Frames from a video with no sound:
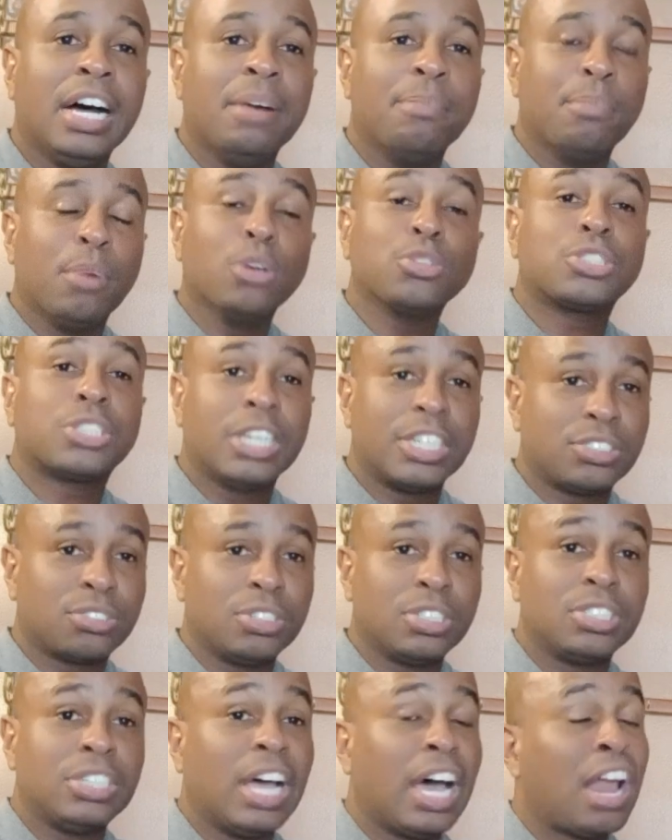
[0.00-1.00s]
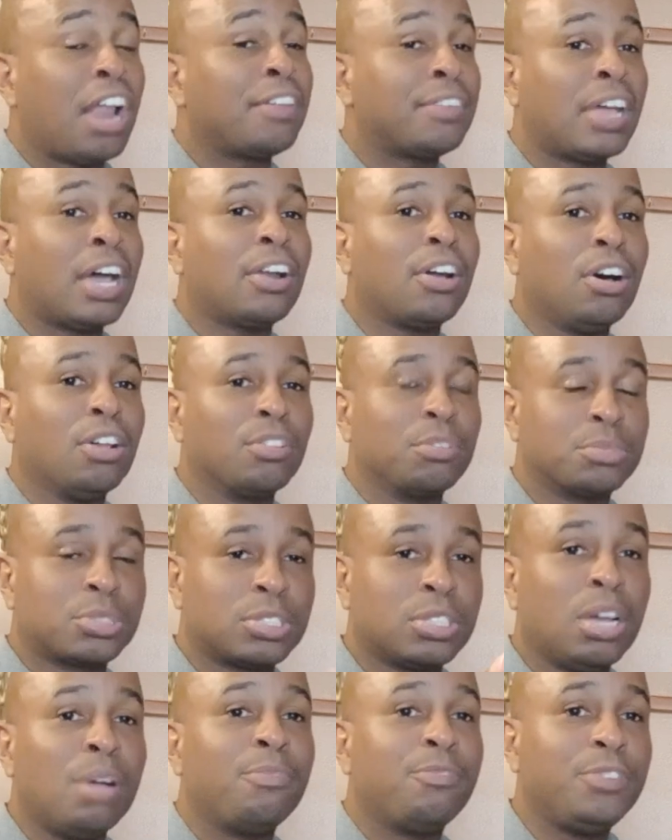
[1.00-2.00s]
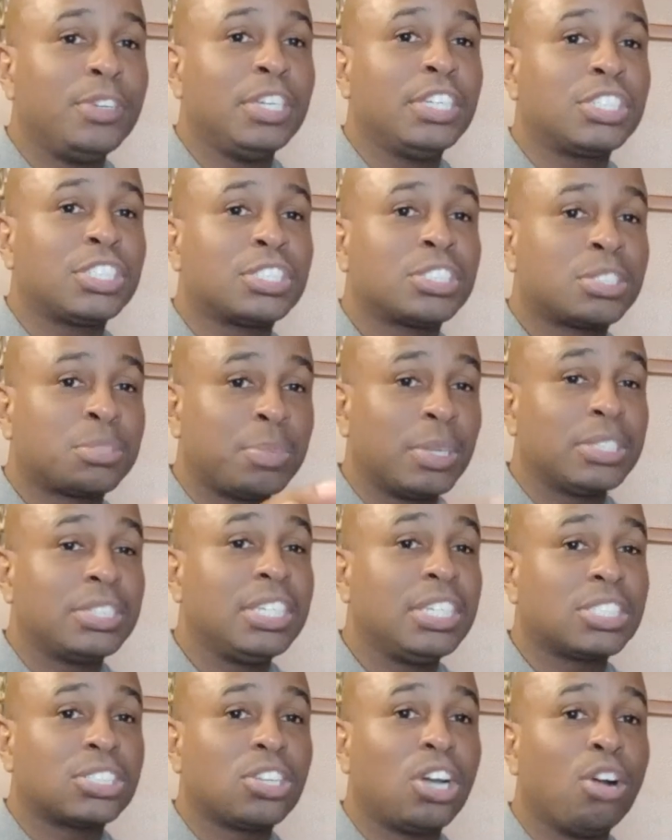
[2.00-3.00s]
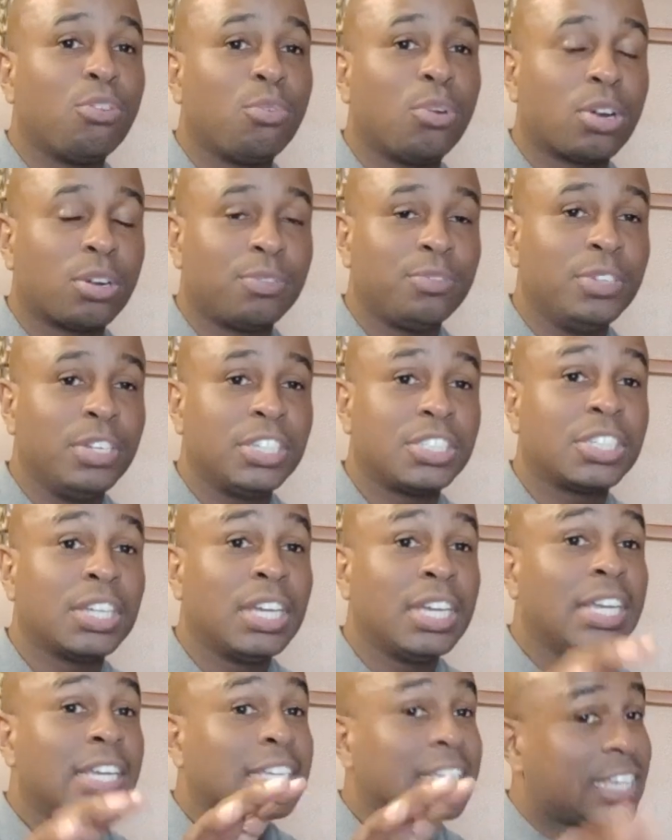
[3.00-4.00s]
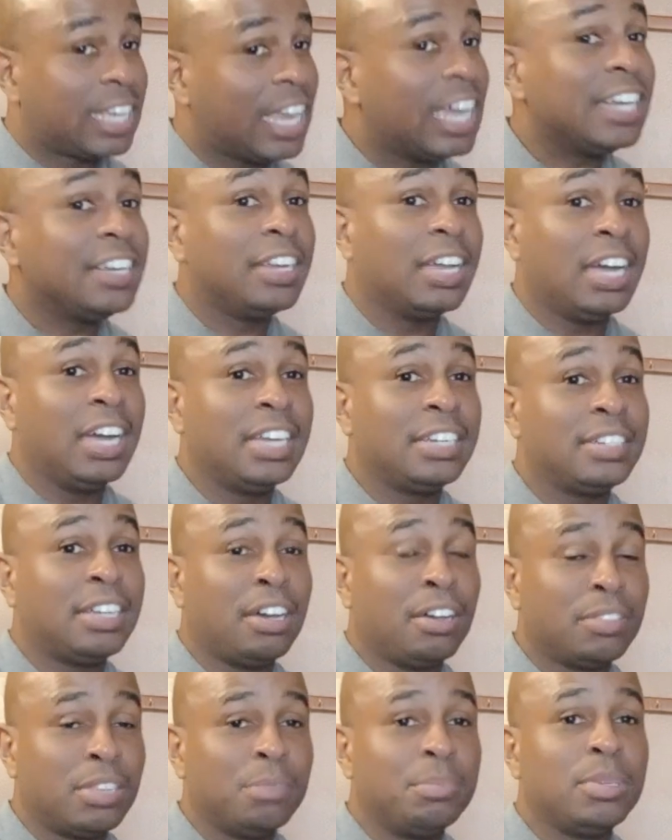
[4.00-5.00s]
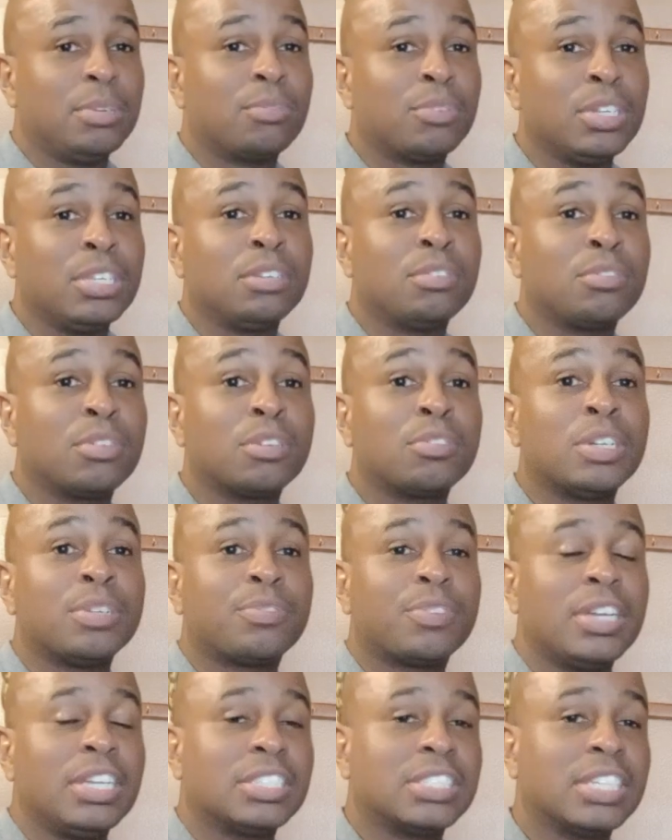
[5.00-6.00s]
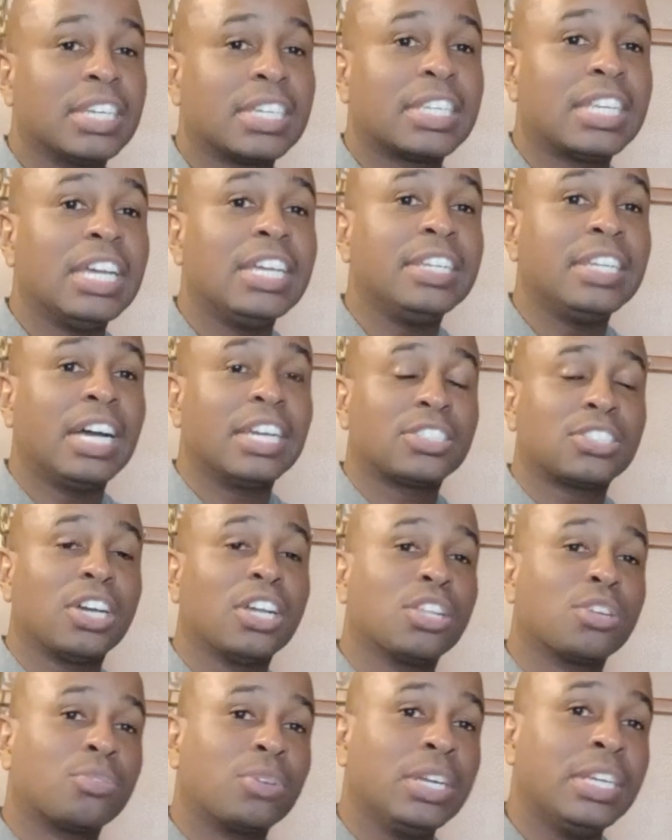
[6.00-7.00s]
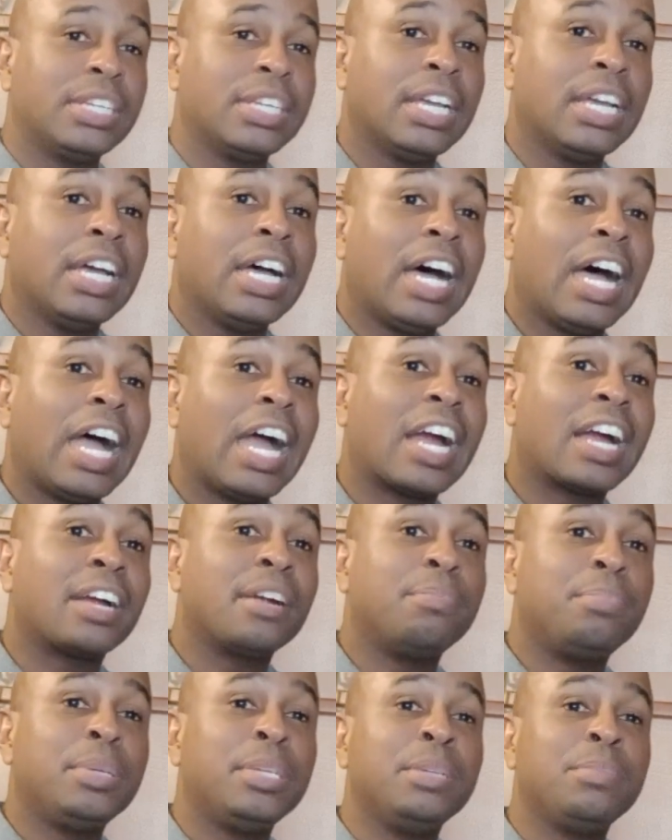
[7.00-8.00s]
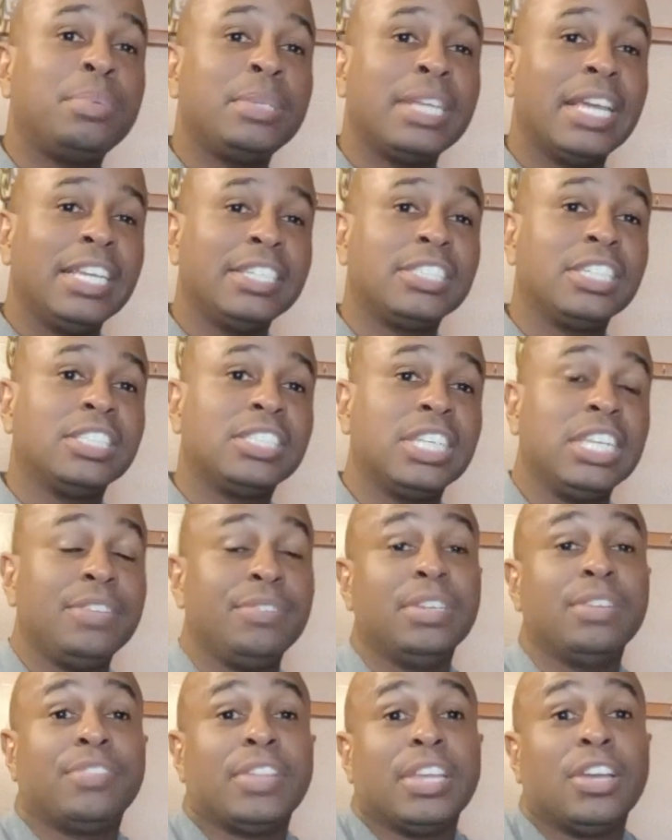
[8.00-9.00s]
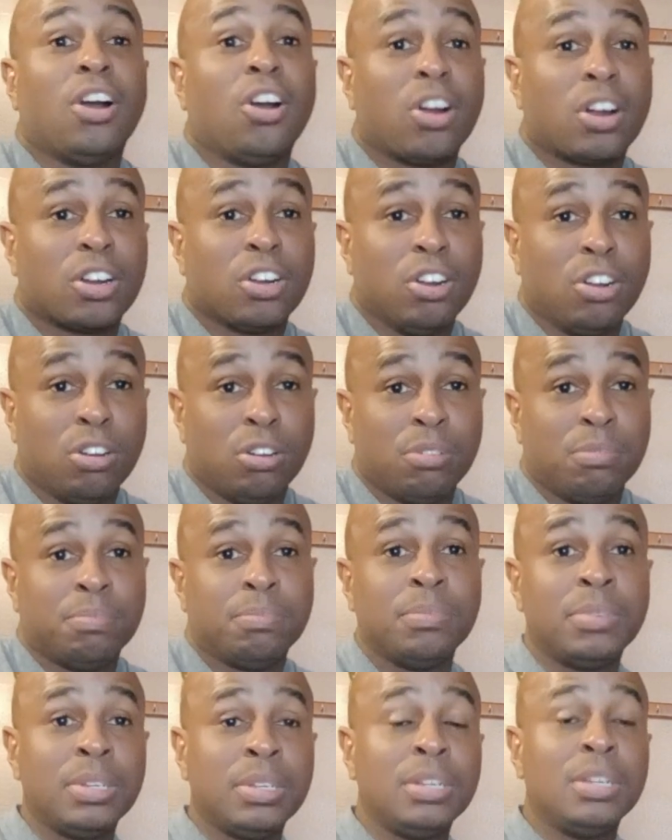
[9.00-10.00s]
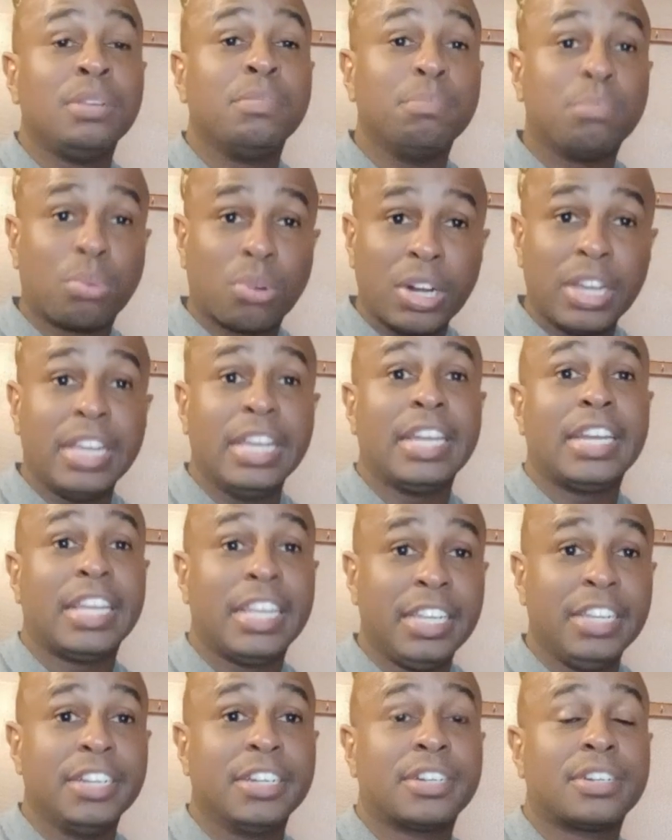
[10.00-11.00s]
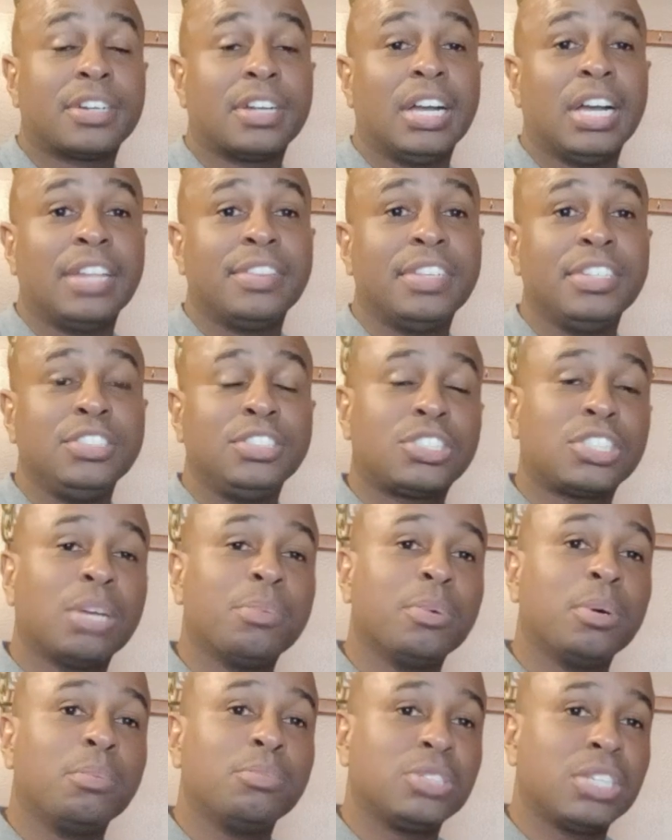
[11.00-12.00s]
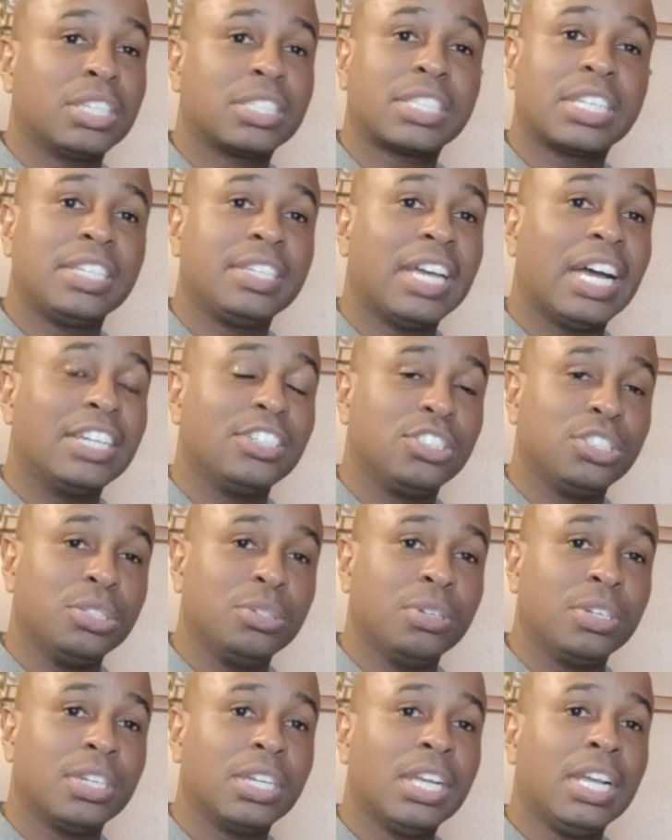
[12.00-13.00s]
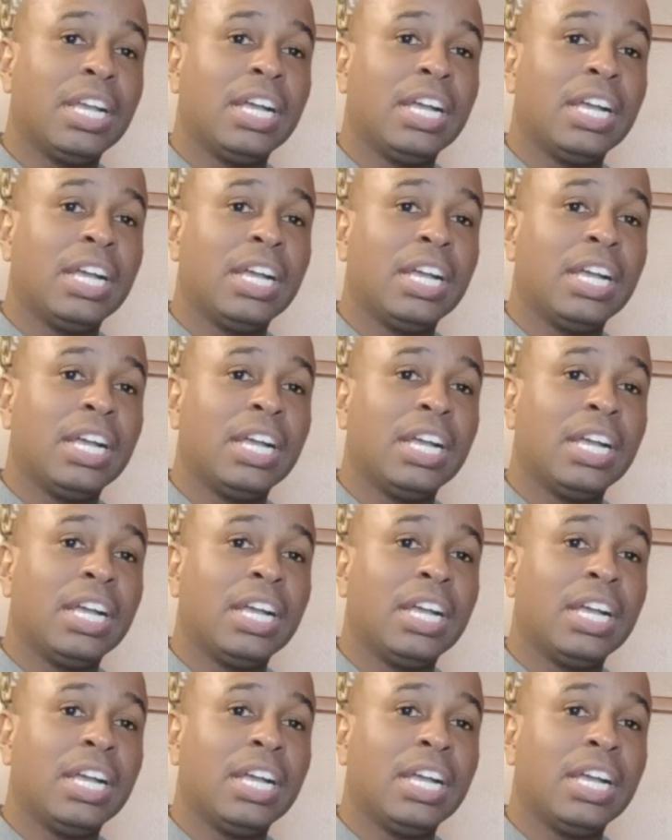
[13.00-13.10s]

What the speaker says: most tetras, not all of them. Some fish, especially saltwater fish, cannot. Now, let me rephrase that. Cannot tolerate higher ppHs, even if they are home bred here. Some of them just cannot do it